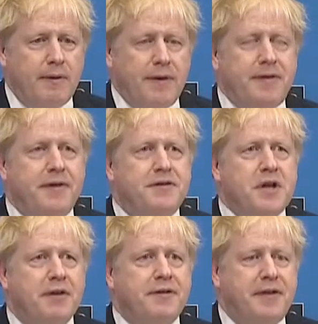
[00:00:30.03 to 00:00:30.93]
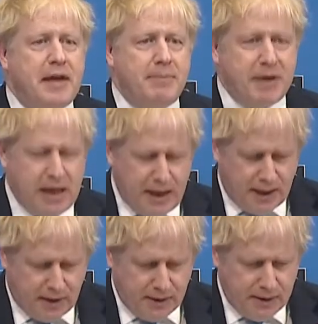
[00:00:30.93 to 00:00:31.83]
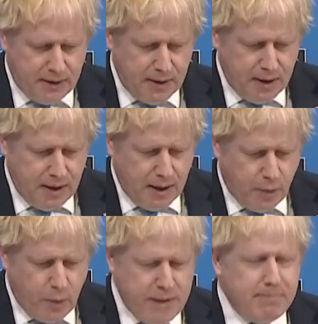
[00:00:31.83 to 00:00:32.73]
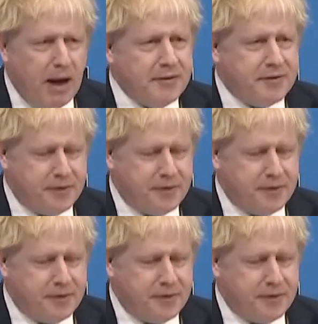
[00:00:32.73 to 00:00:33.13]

This is just the beginning. We must